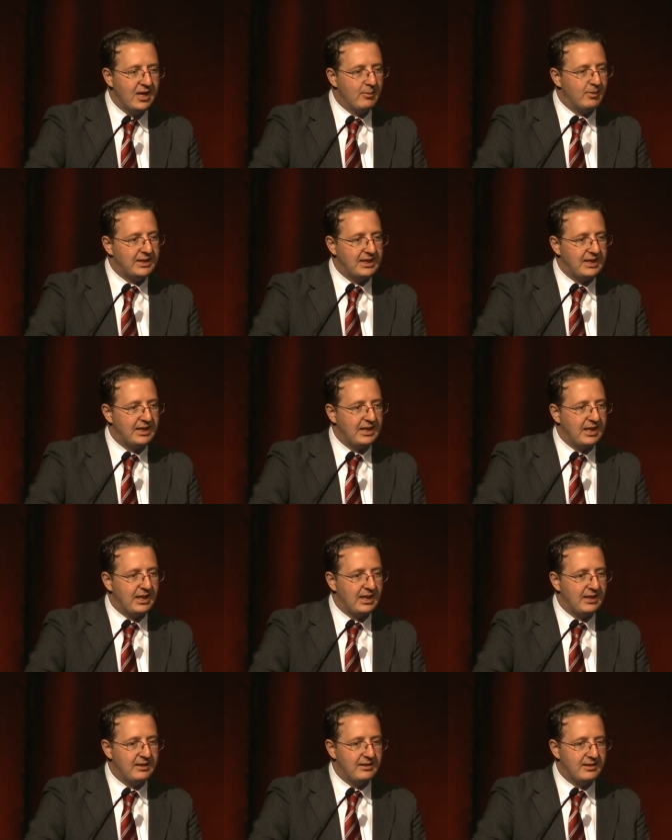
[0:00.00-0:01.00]
but
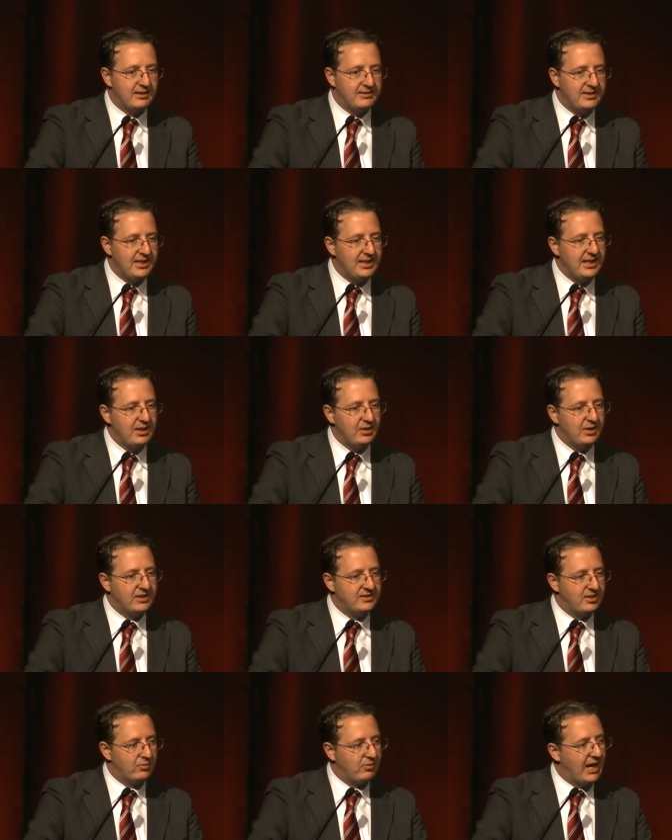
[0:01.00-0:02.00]
the TD, let's
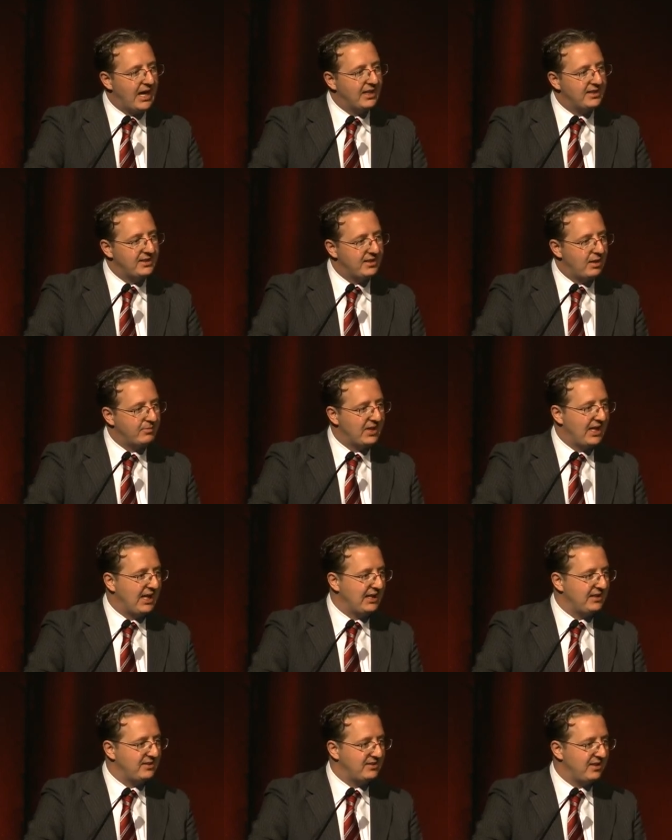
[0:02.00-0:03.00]
say, rallied up to
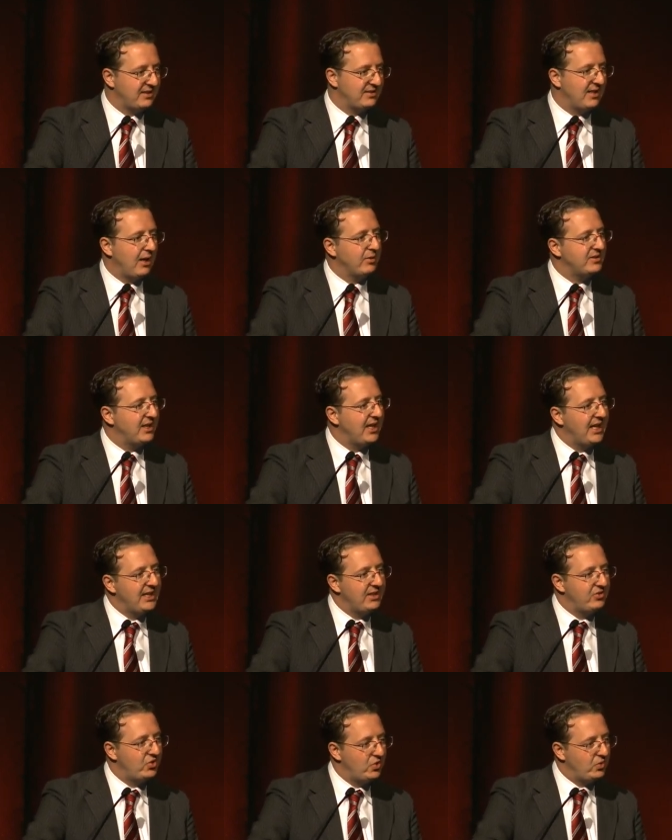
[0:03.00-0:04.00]
86. Now it's at
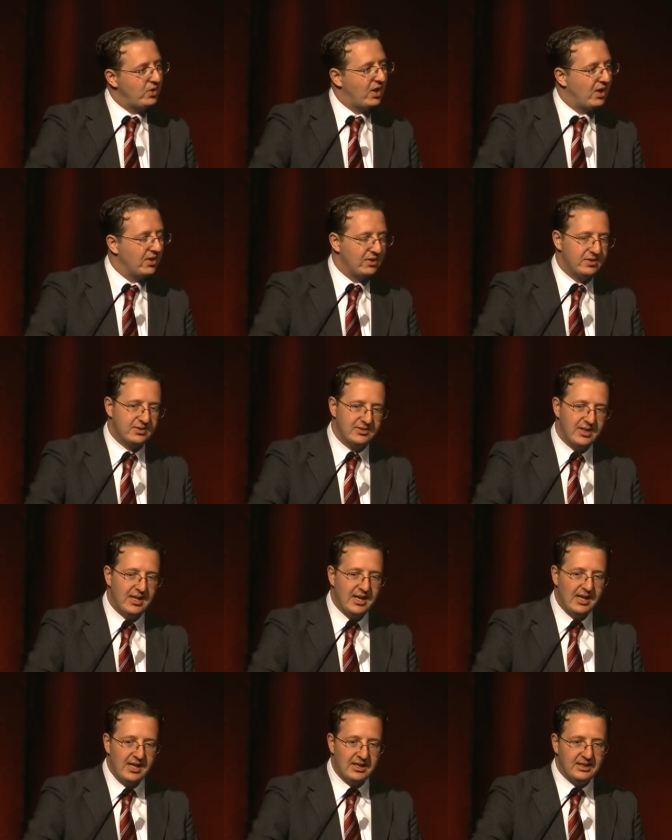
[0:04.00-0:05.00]
$82.
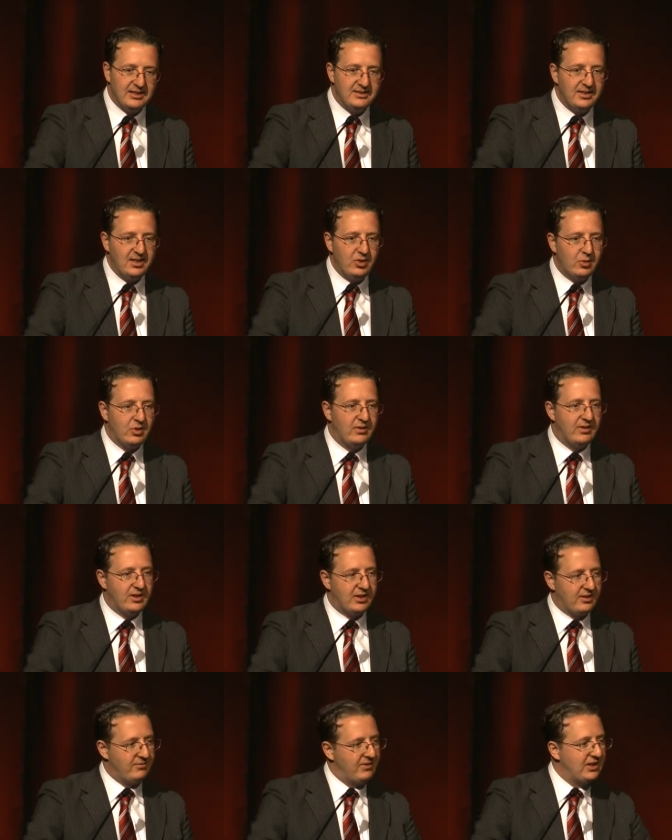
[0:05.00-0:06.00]
And let's say you were of the
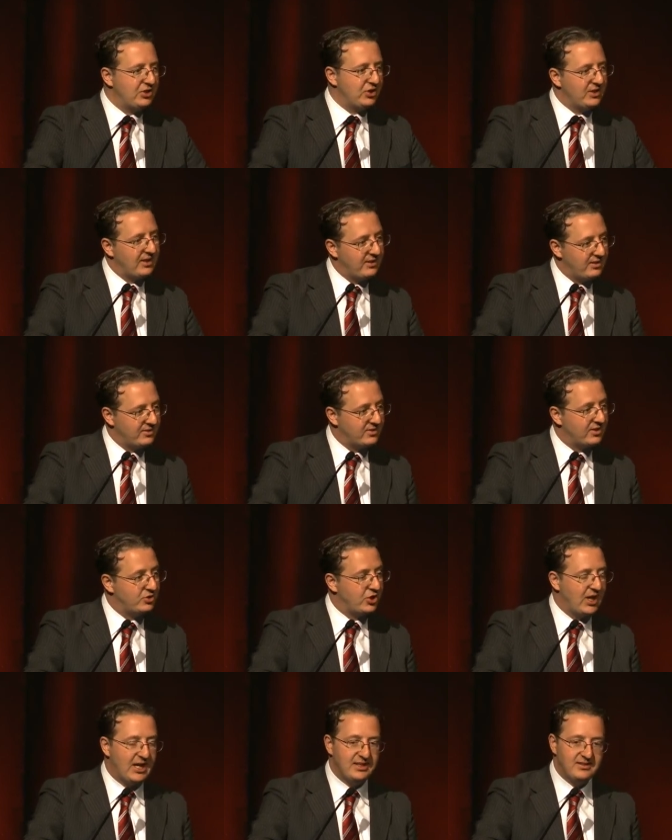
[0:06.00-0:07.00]
conviction that there's a
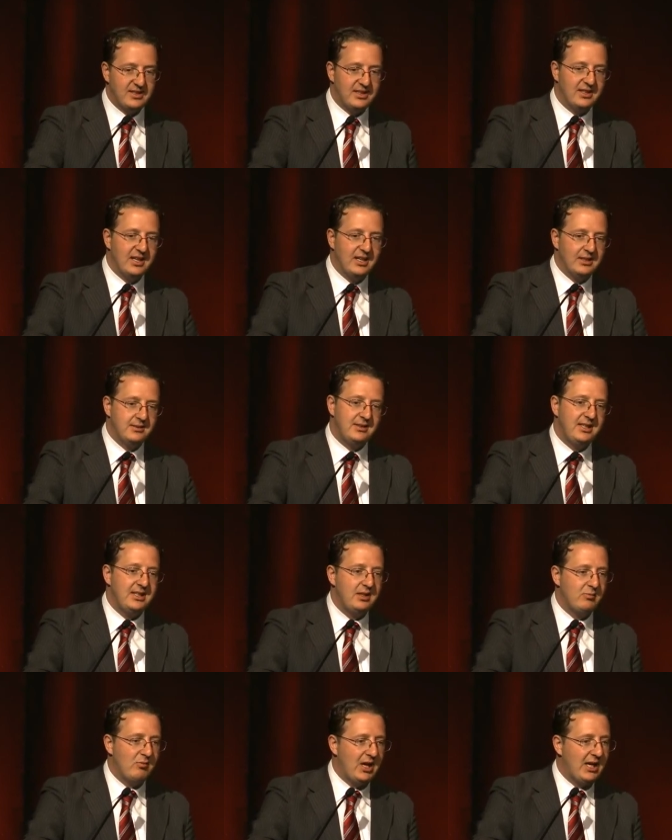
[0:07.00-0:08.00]
chance that
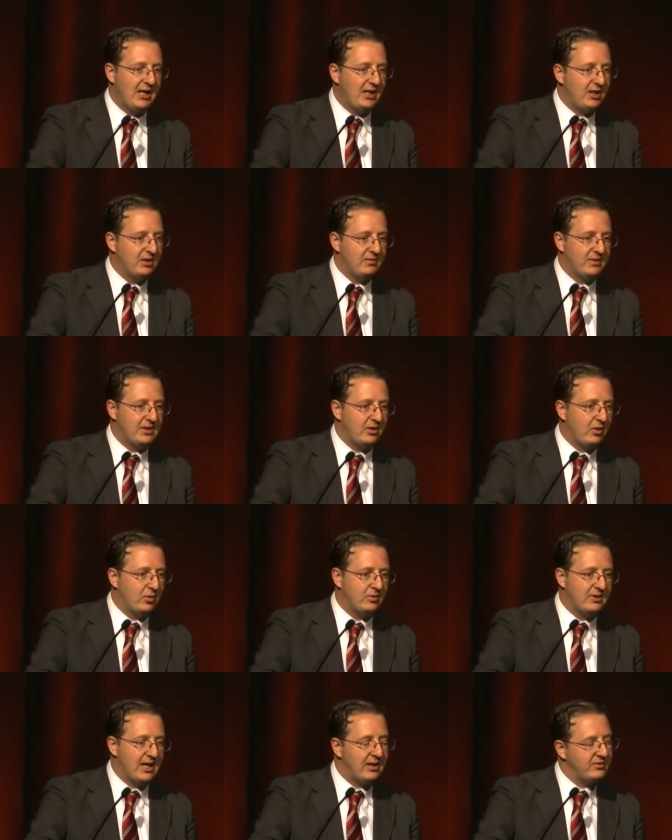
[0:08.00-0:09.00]
TD may even go
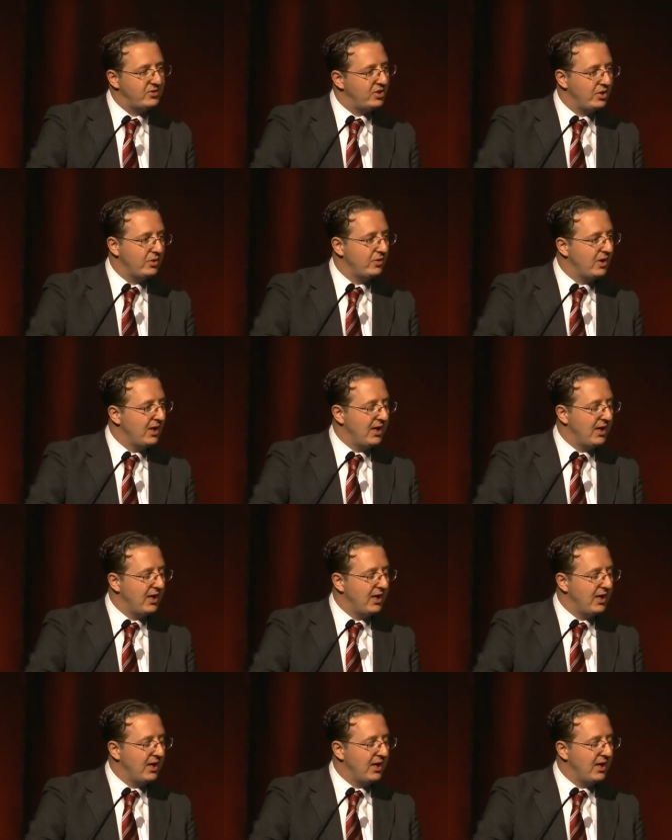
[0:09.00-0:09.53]
down to